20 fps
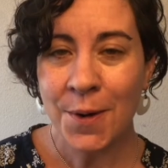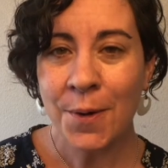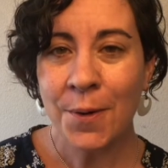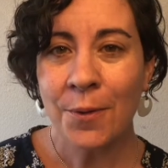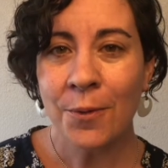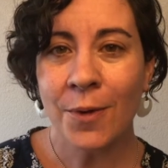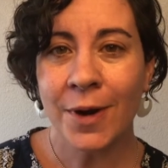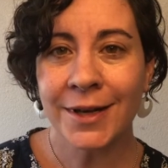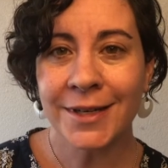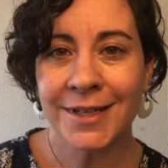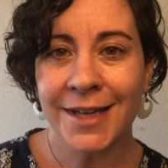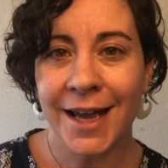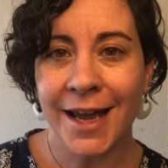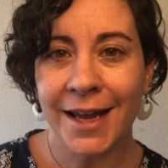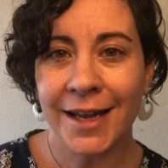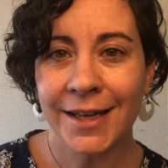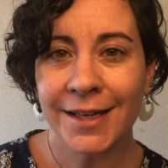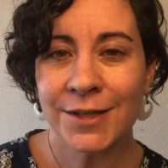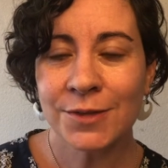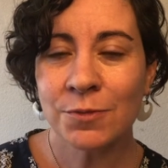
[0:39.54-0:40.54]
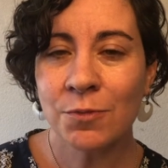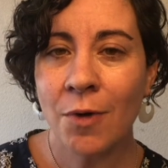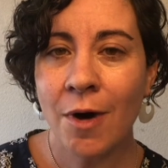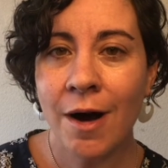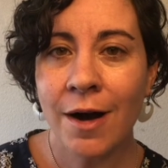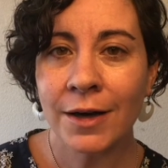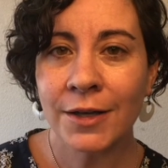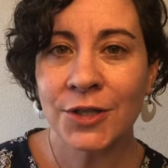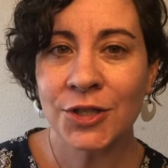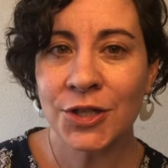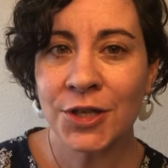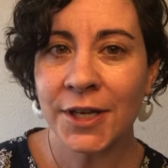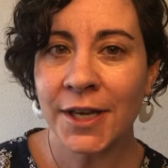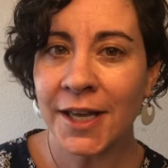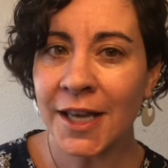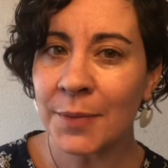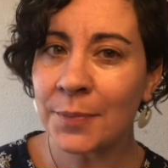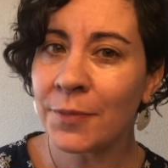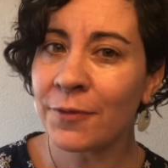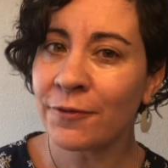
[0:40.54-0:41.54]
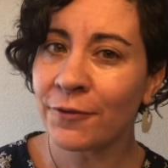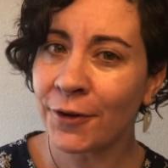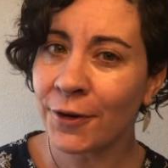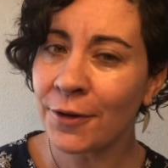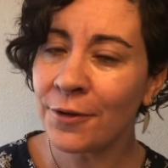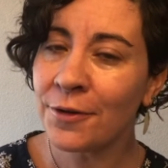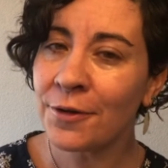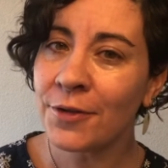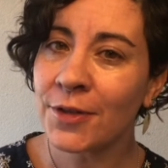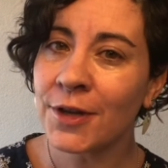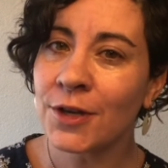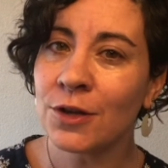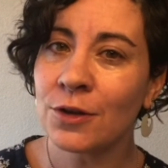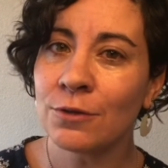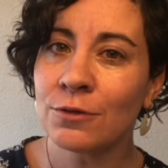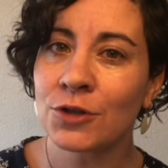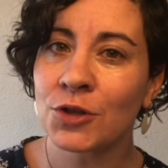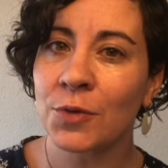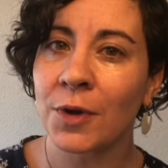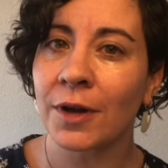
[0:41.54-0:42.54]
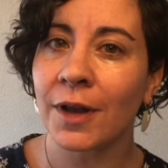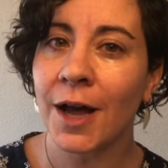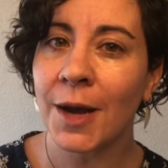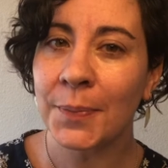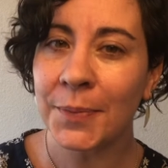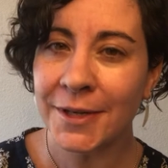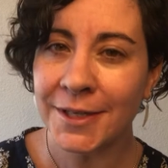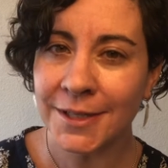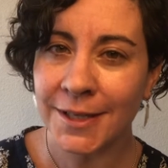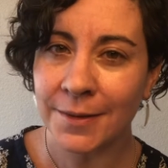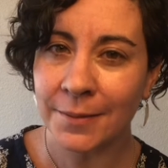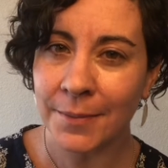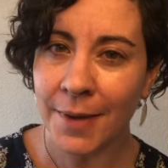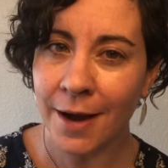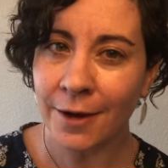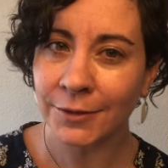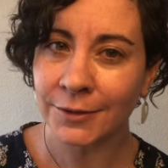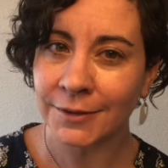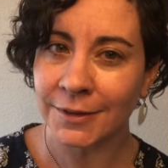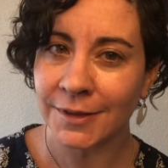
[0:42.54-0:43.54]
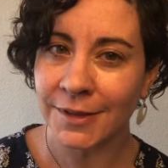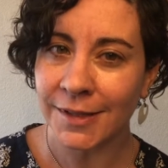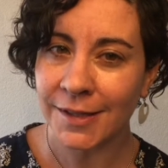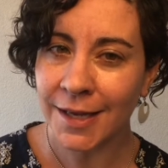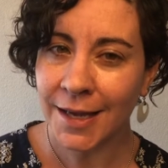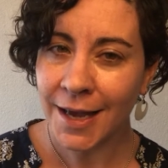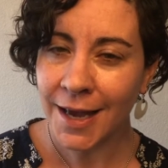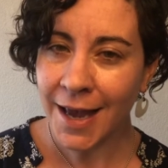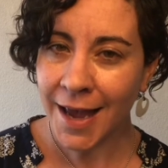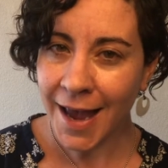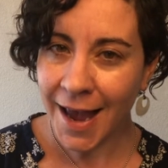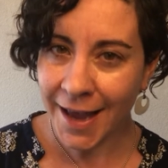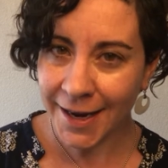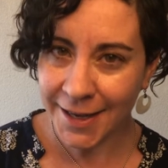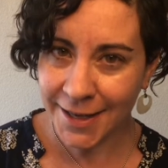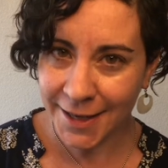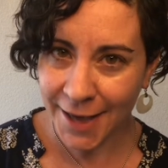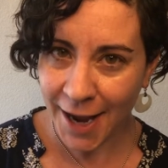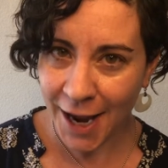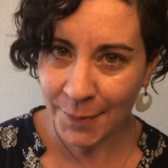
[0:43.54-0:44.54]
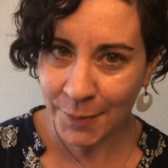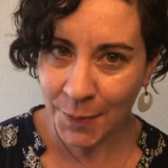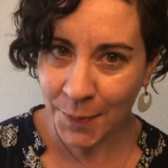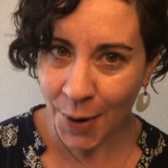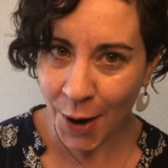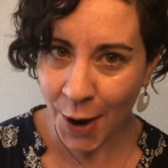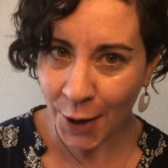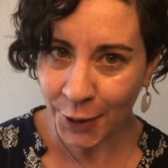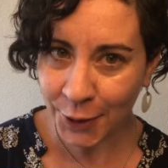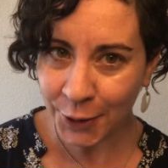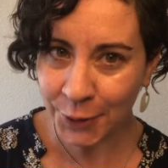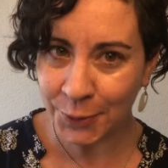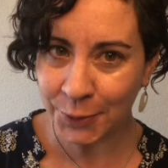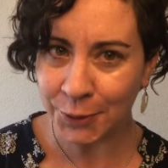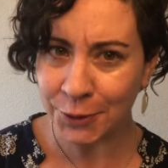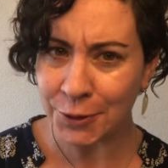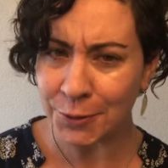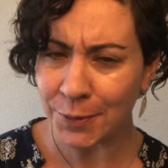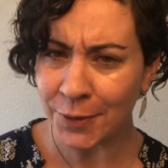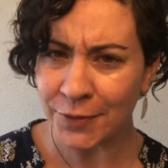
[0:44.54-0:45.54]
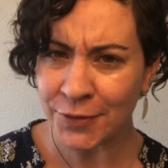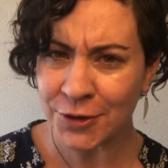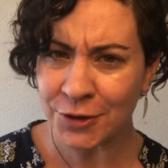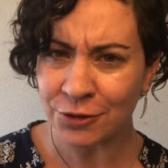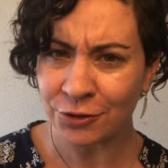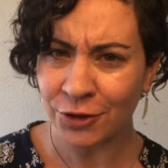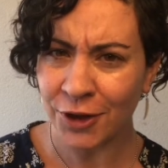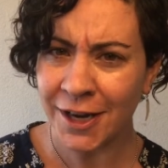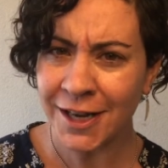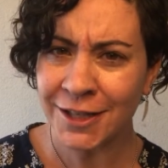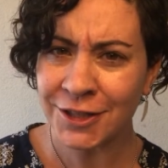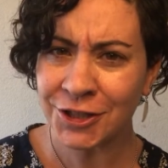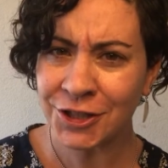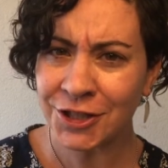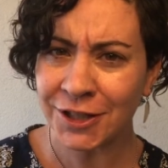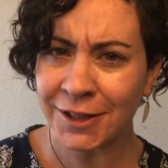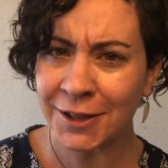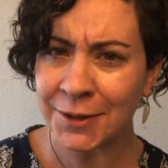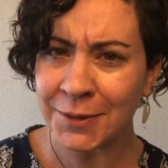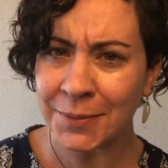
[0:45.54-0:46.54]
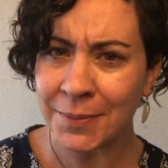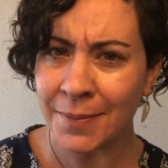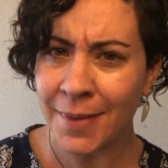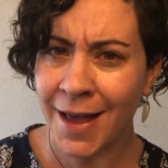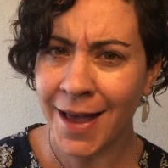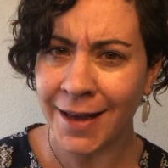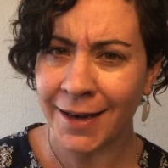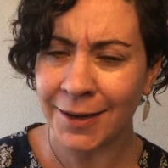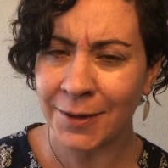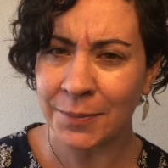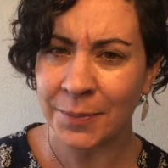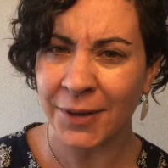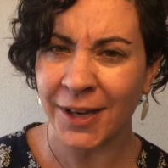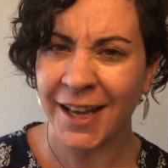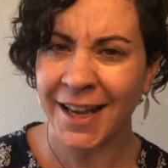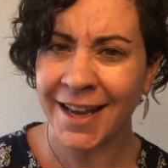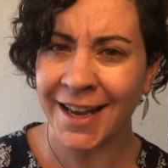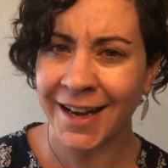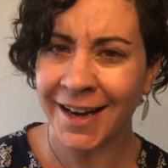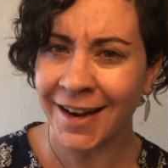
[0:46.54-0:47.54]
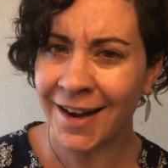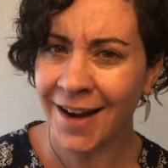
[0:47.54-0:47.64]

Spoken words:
One day, his walk took him further than usual up into the mountains, and he came upon a group of strange little men playing